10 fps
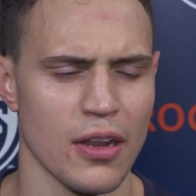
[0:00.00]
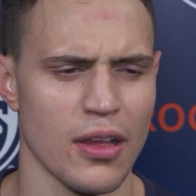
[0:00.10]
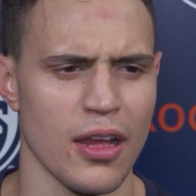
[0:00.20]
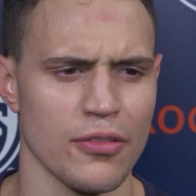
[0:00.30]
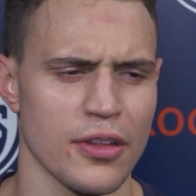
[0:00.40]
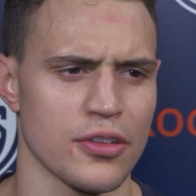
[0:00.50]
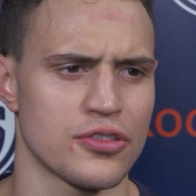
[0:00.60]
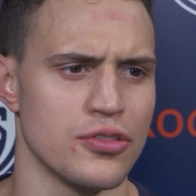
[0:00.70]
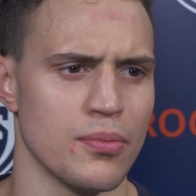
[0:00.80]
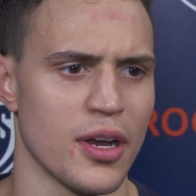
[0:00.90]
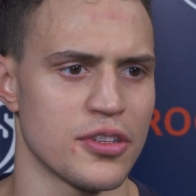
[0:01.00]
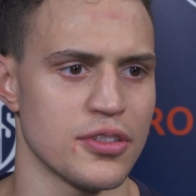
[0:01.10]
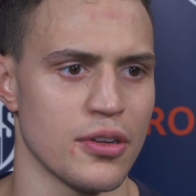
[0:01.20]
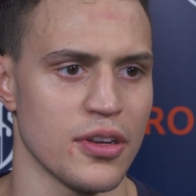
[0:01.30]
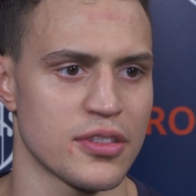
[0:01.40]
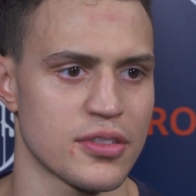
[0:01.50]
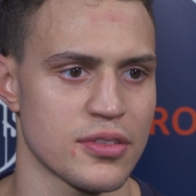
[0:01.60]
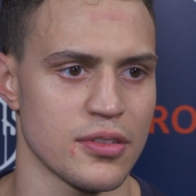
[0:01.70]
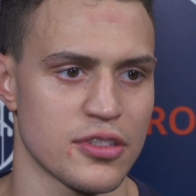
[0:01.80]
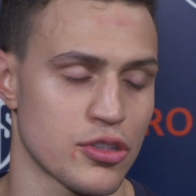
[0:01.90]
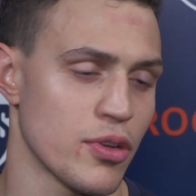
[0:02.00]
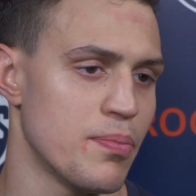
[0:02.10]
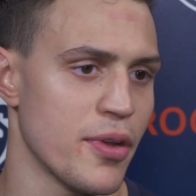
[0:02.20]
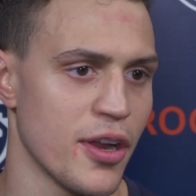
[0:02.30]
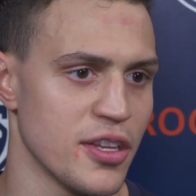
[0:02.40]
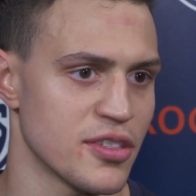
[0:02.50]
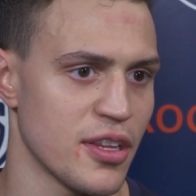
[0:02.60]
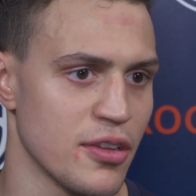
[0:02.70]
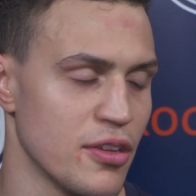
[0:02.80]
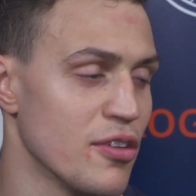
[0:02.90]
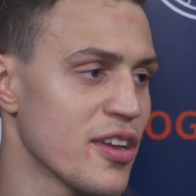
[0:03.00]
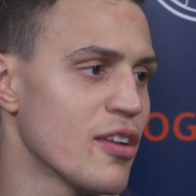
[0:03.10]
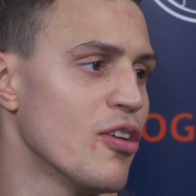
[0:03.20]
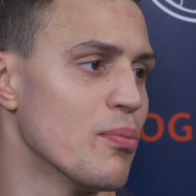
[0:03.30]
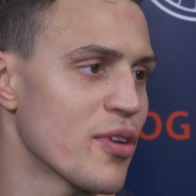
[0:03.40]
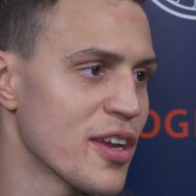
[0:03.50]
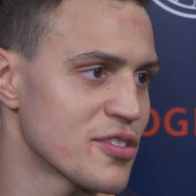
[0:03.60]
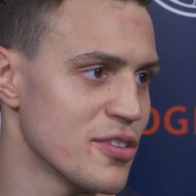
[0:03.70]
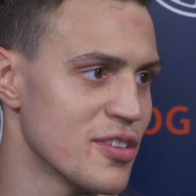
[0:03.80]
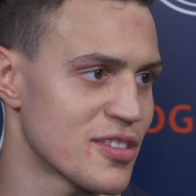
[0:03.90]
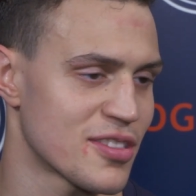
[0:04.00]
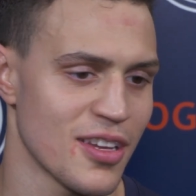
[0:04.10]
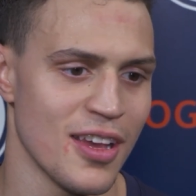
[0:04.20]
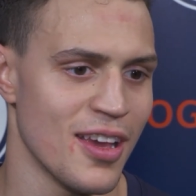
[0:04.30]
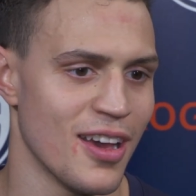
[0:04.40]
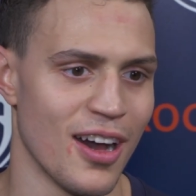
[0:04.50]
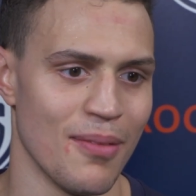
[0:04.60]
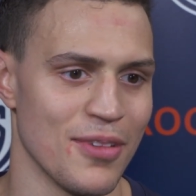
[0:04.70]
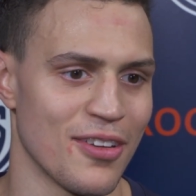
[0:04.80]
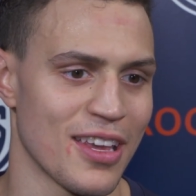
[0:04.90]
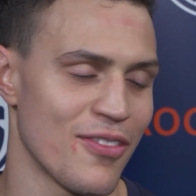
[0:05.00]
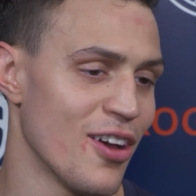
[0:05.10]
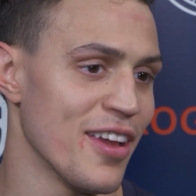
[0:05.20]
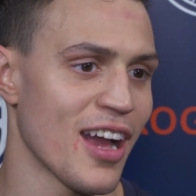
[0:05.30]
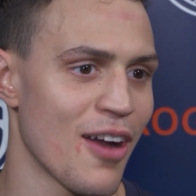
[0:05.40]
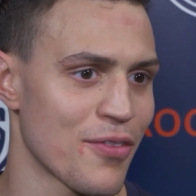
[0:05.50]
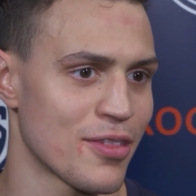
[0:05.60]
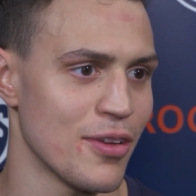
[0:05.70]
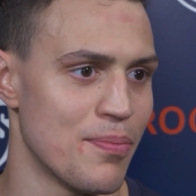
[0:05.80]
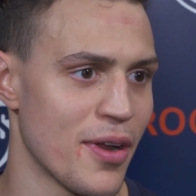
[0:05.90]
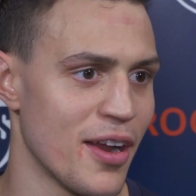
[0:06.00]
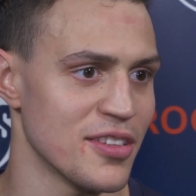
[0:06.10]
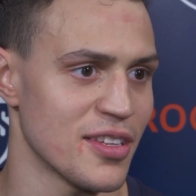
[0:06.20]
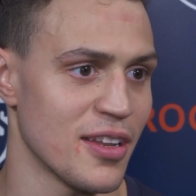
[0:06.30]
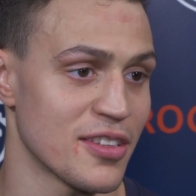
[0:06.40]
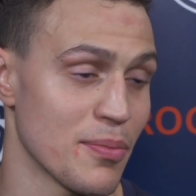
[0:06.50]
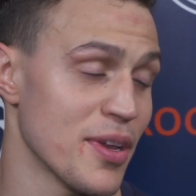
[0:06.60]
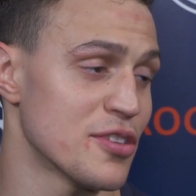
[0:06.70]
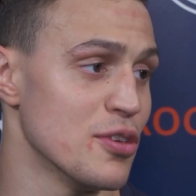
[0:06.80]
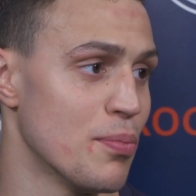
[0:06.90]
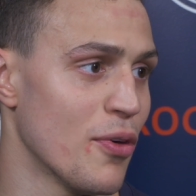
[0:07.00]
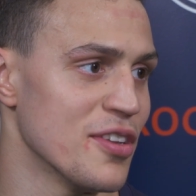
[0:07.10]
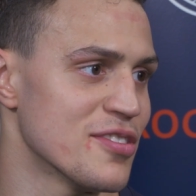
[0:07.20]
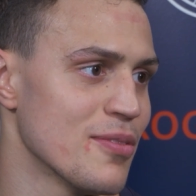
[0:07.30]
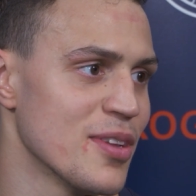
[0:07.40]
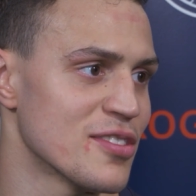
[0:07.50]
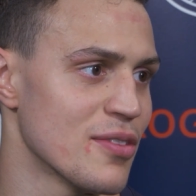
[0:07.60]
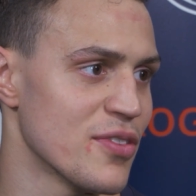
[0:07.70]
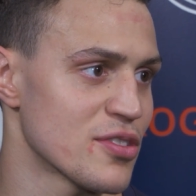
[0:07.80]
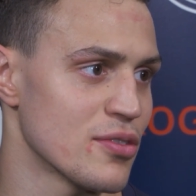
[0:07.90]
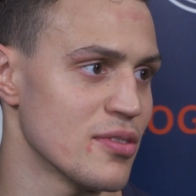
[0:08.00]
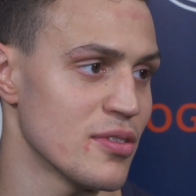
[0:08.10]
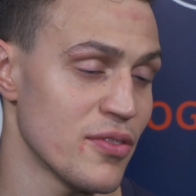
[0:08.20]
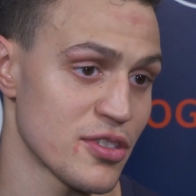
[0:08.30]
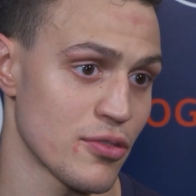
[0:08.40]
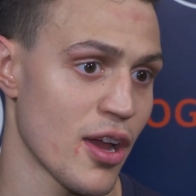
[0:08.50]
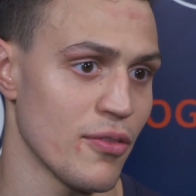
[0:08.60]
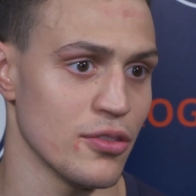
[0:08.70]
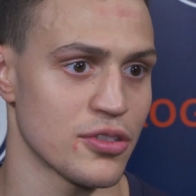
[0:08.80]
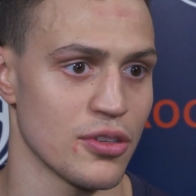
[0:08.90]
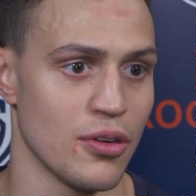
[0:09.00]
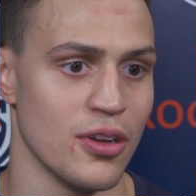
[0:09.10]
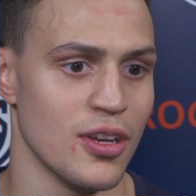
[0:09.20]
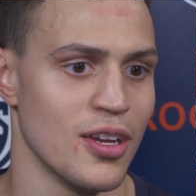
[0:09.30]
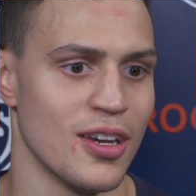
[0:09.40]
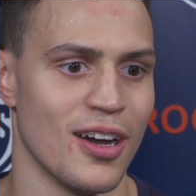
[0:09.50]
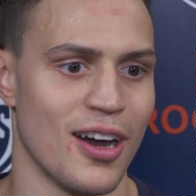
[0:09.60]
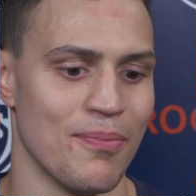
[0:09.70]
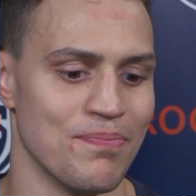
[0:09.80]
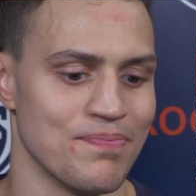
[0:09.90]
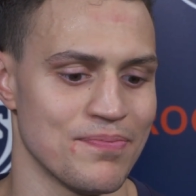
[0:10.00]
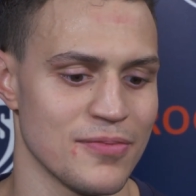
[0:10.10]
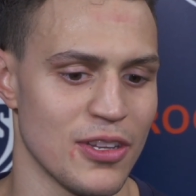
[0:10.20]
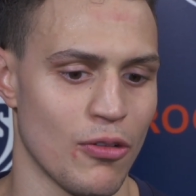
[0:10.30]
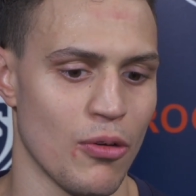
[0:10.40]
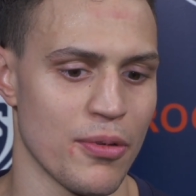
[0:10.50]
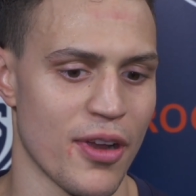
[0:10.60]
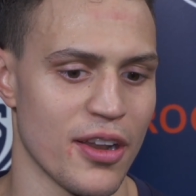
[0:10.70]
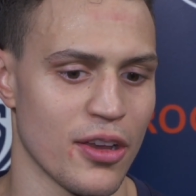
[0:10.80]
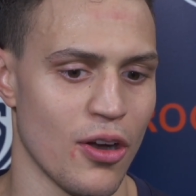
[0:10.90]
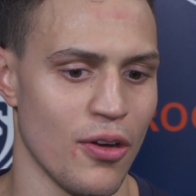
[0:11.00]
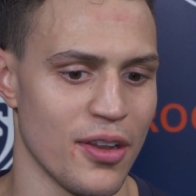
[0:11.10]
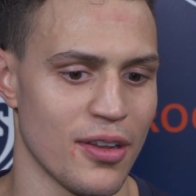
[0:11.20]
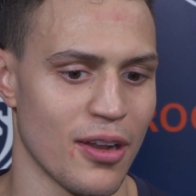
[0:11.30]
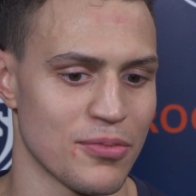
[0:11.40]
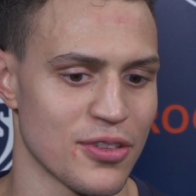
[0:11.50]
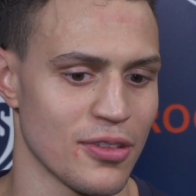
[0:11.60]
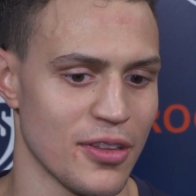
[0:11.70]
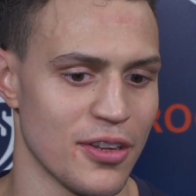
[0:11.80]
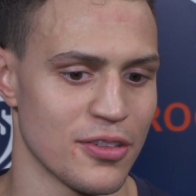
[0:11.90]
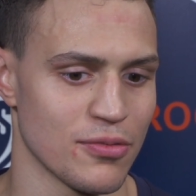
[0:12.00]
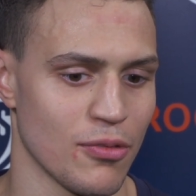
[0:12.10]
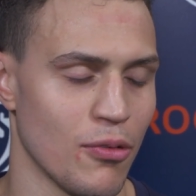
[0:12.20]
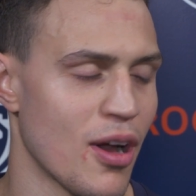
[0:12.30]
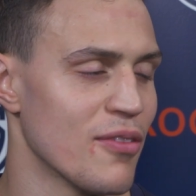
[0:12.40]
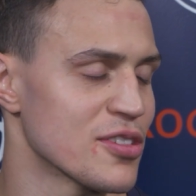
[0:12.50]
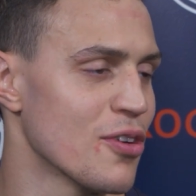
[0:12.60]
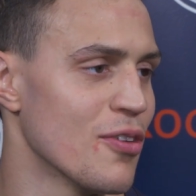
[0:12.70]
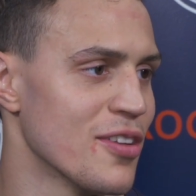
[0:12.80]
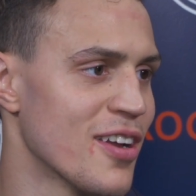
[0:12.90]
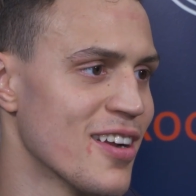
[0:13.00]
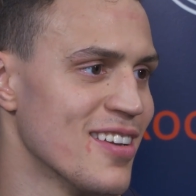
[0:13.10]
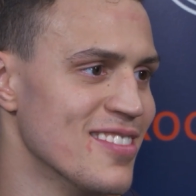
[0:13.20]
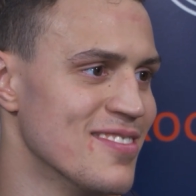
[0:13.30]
I don't think there's too much. You know, it's three periods, and then you get a little break. So you just you know, give it all you got for three periods, and it's a big 2 points. You know, I mean, it's a division rival. So you know, we'll be ready to go, and I'm sure the leaders will have us going in there.